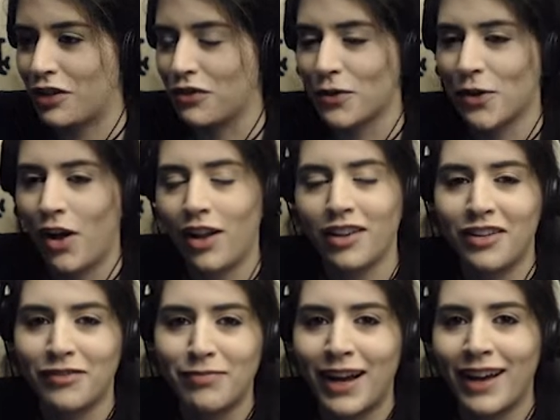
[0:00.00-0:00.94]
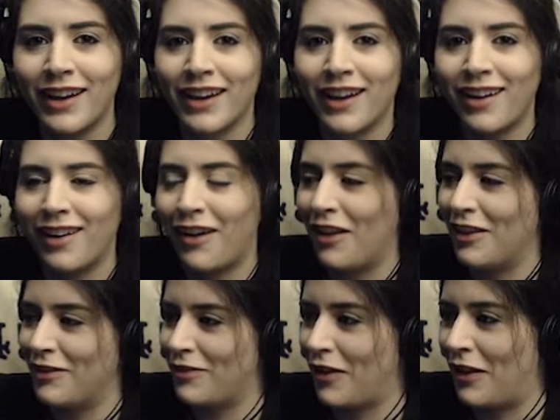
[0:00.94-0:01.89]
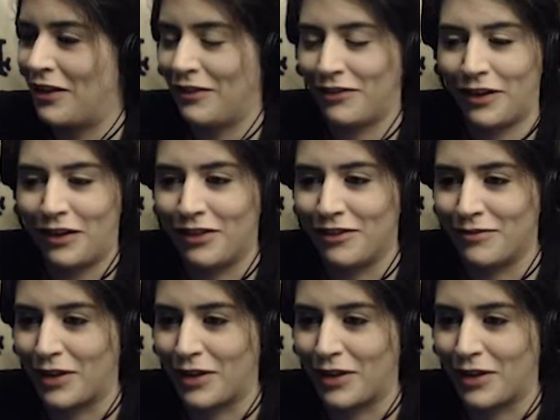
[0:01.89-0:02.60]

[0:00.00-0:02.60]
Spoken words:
I threw all of my all